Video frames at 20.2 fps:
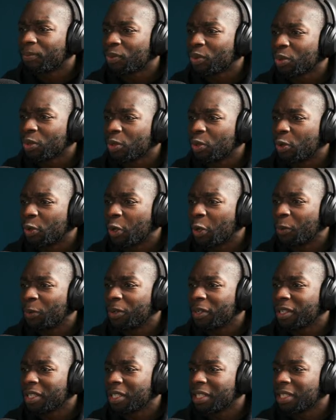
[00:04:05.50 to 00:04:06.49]
Your
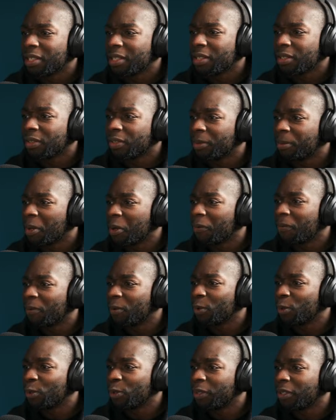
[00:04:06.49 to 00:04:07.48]
co-workers on the mail
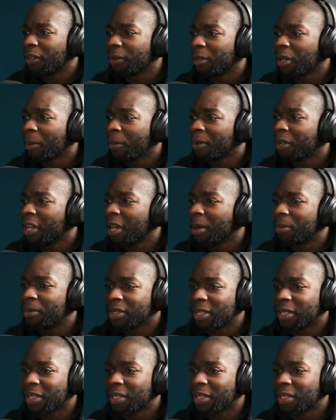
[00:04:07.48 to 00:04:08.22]
floor are up in arms.